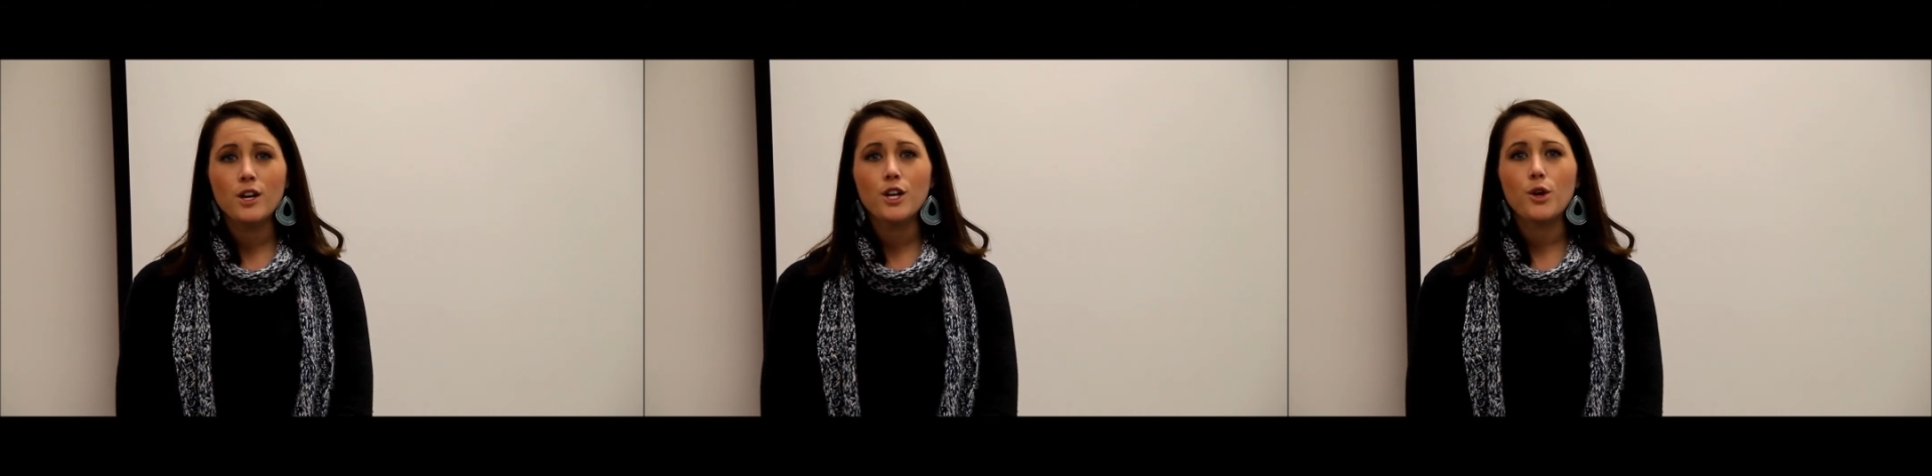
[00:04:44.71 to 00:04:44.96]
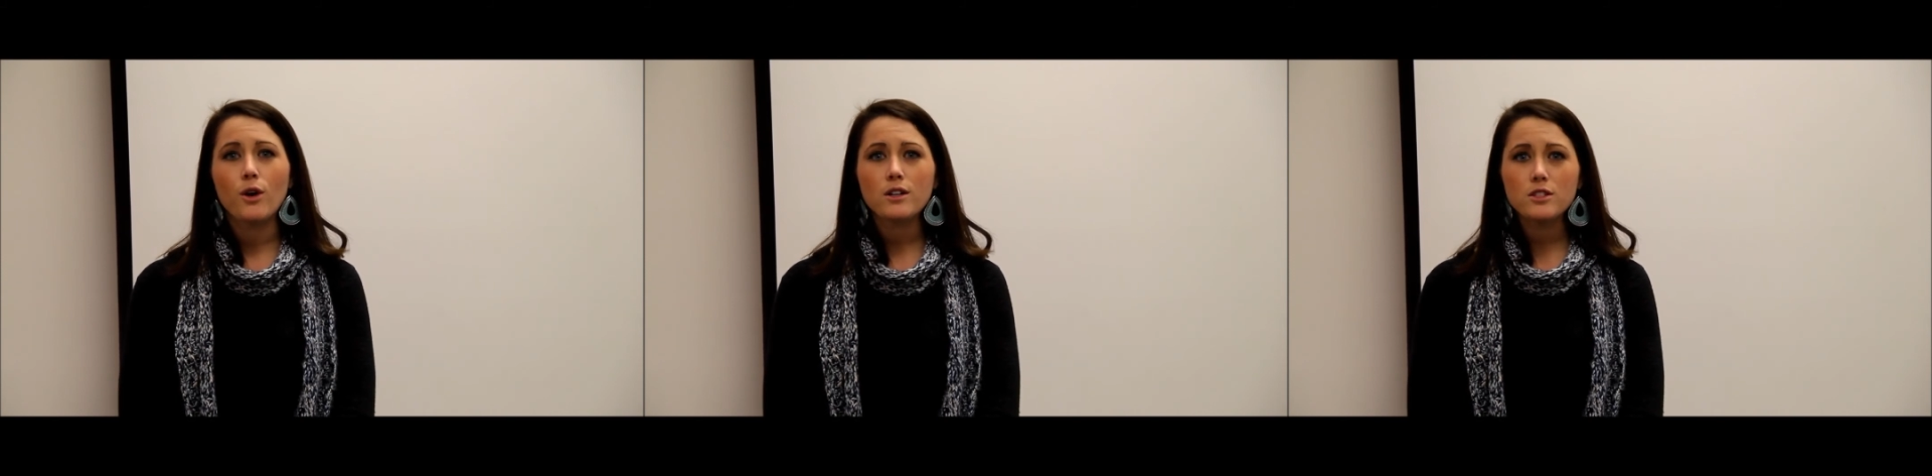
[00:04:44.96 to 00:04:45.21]

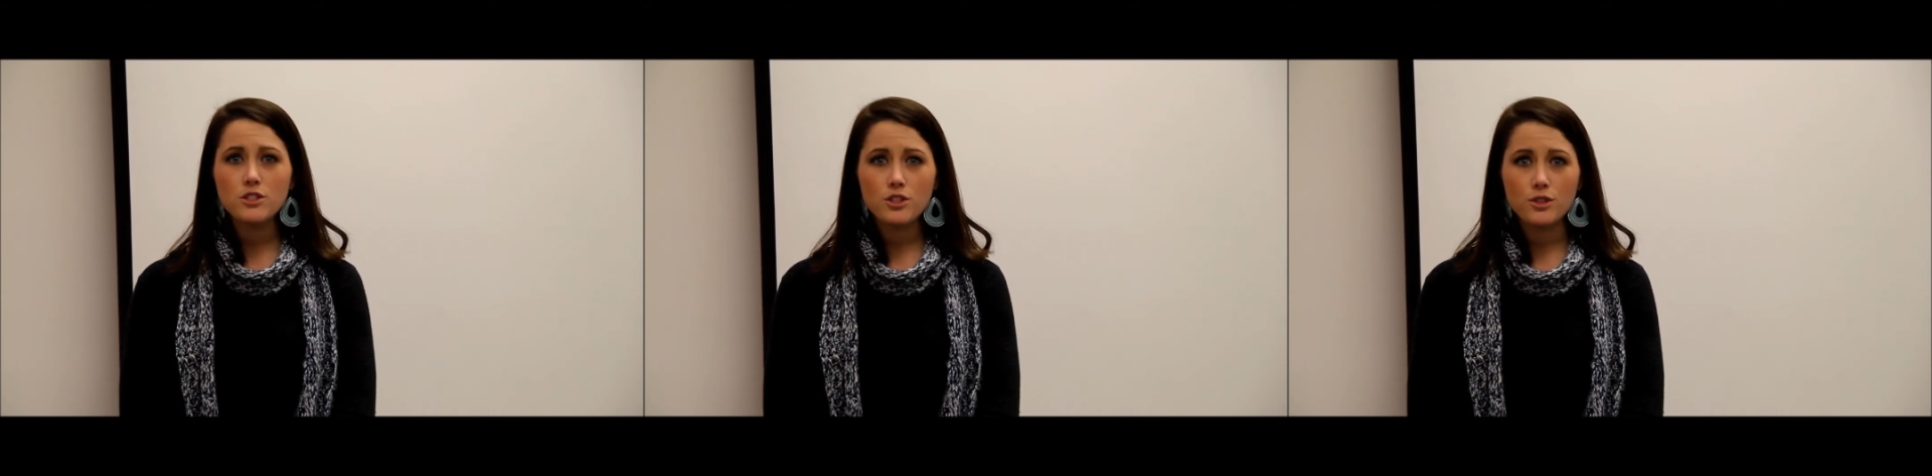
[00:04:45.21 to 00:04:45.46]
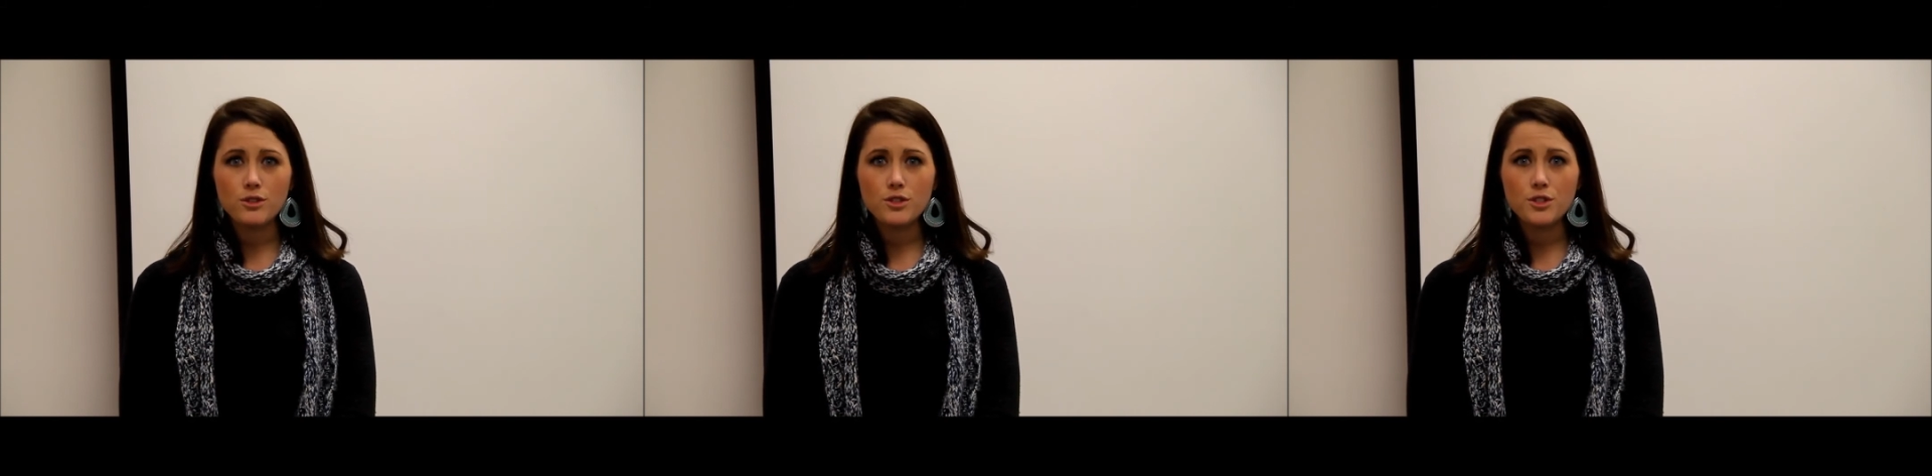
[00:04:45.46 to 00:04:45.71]
You are to
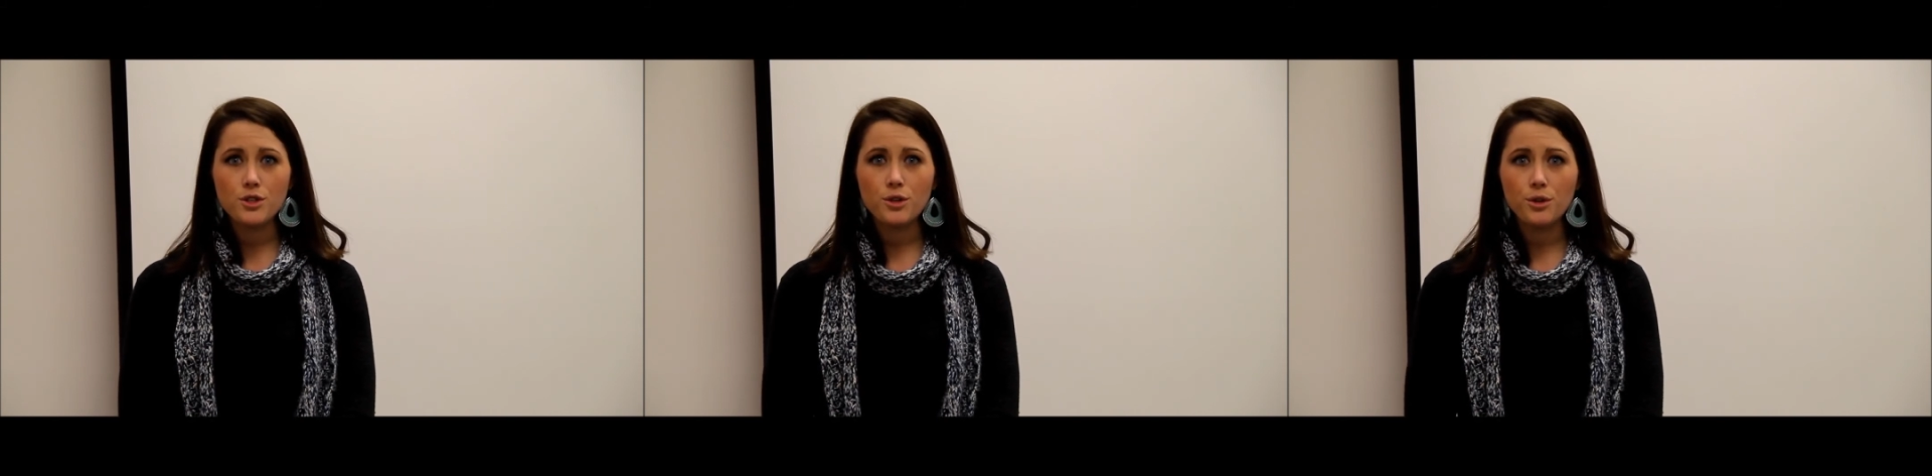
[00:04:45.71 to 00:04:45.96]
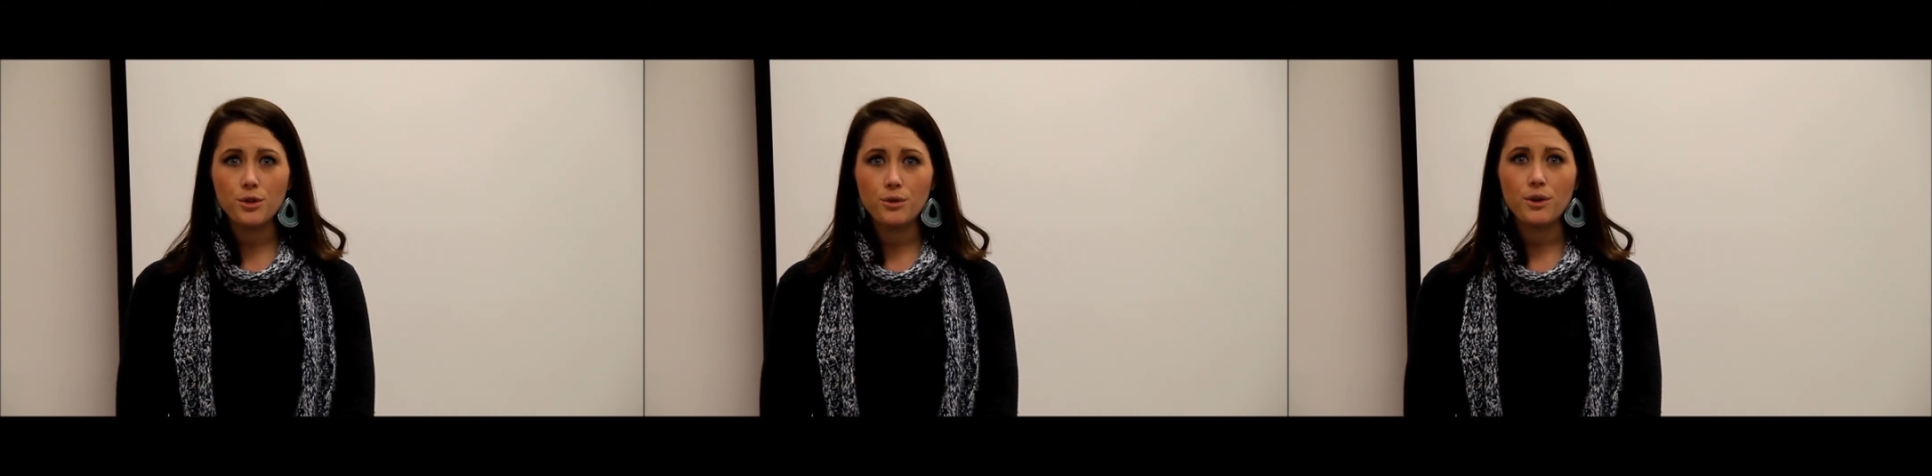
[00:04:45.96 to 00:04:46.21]
choose 2